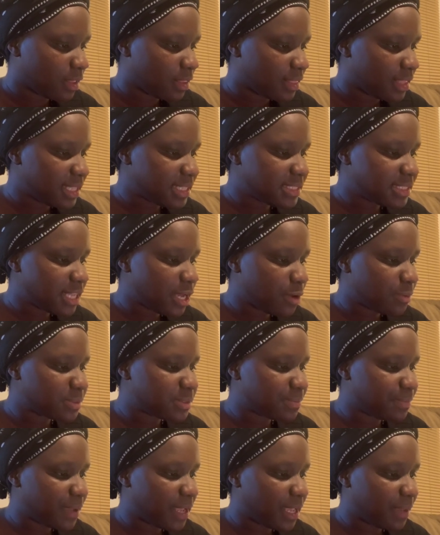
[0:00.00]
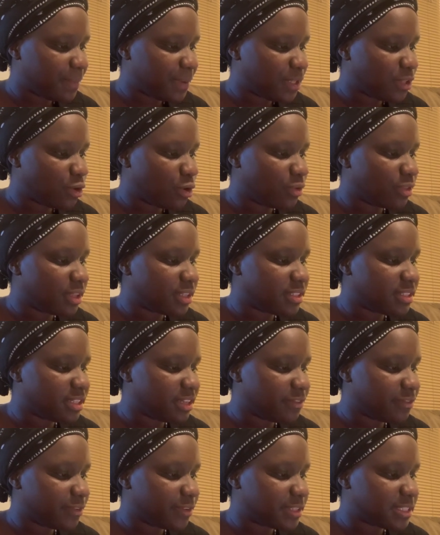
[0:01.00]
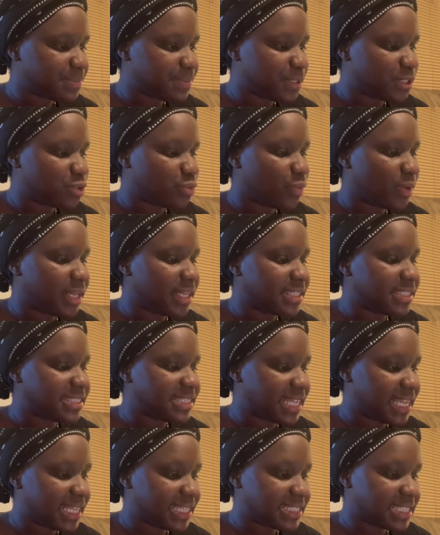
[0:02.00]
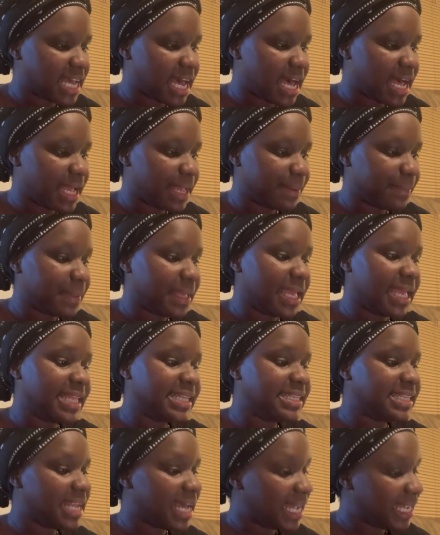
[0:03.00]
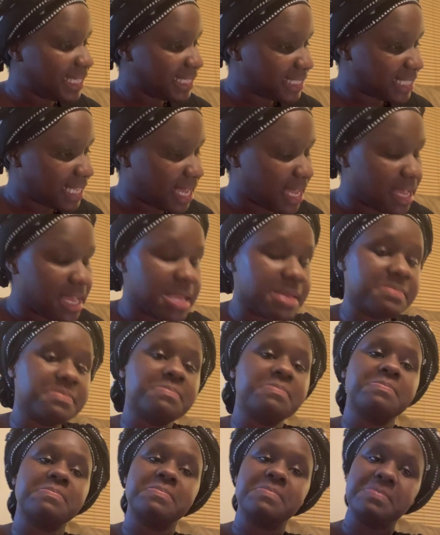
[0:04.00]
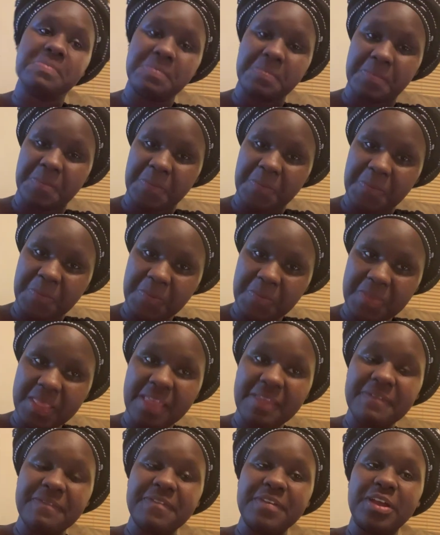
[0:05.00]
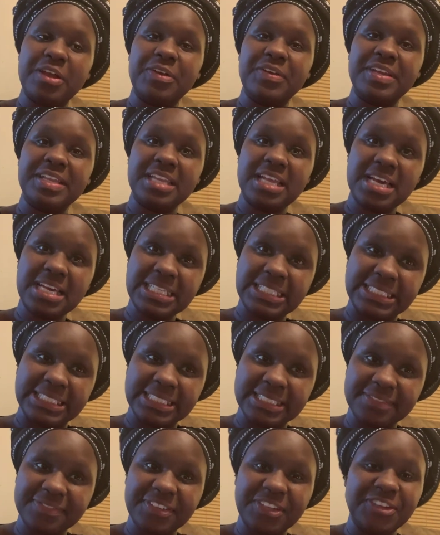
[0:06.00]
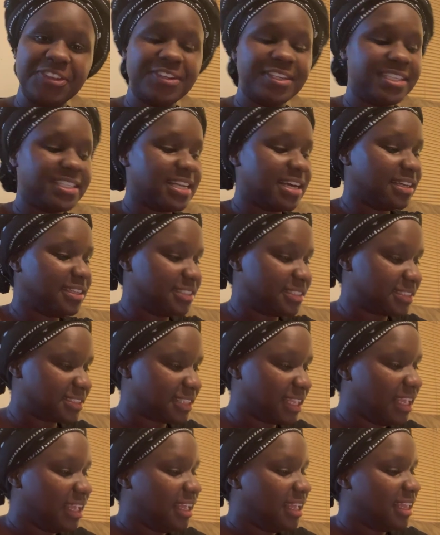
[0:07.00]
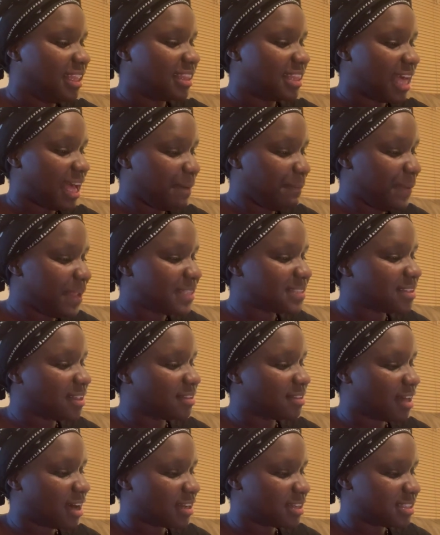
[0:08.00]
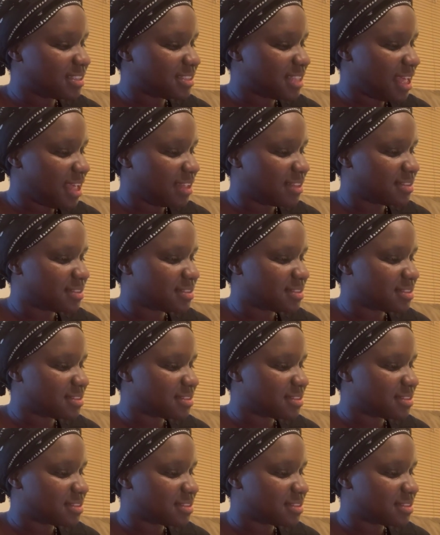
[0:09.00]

This helps baby know the difference between daytime and nighttime. Very nice, very nice. That makes a lot of sense.